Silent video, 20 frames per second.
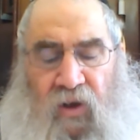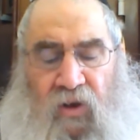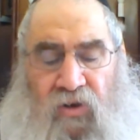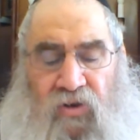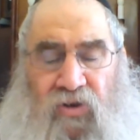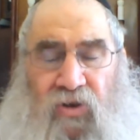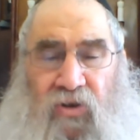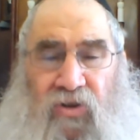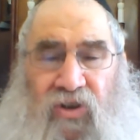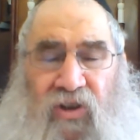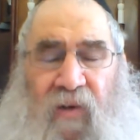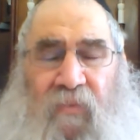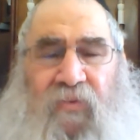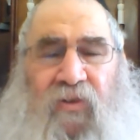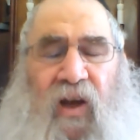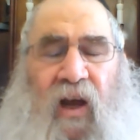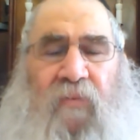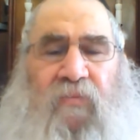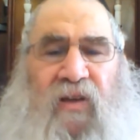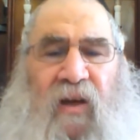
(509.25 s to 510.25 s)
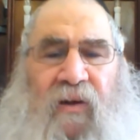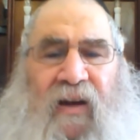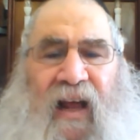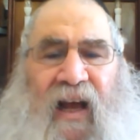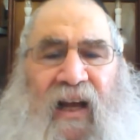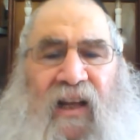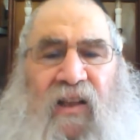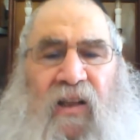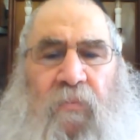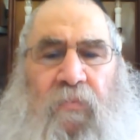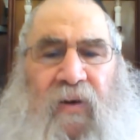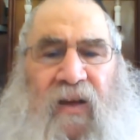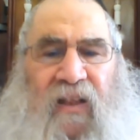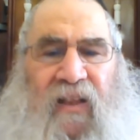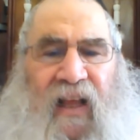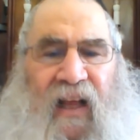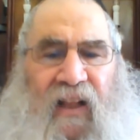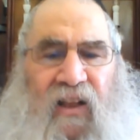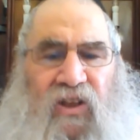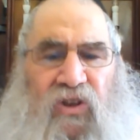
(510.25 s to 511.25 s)
So sometimes anachtim
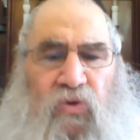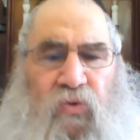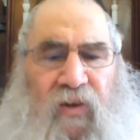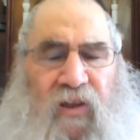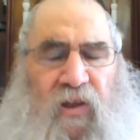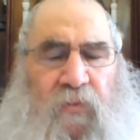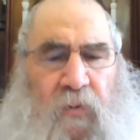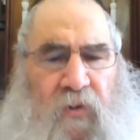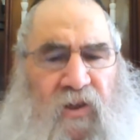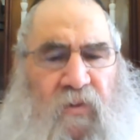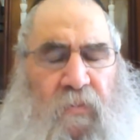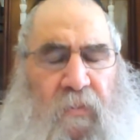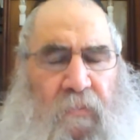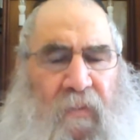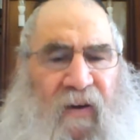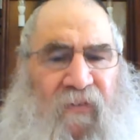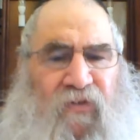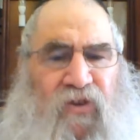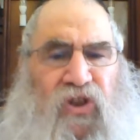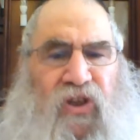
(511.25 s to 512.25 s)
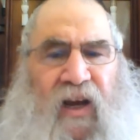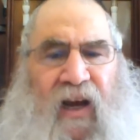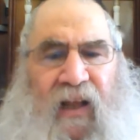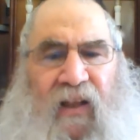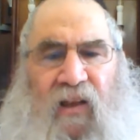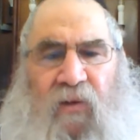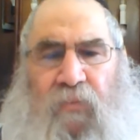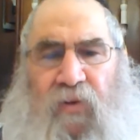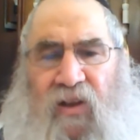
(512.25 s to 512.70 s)
b'chalal is really supposed to be mafresh chala,